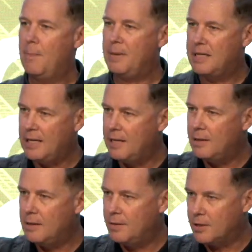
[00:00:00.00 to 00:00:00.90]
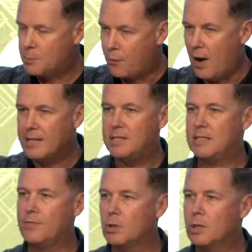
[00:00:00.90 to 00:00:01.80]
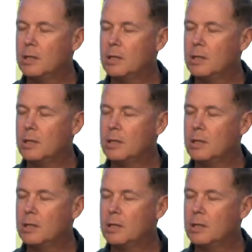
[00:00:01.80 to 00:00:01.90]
begin this process of the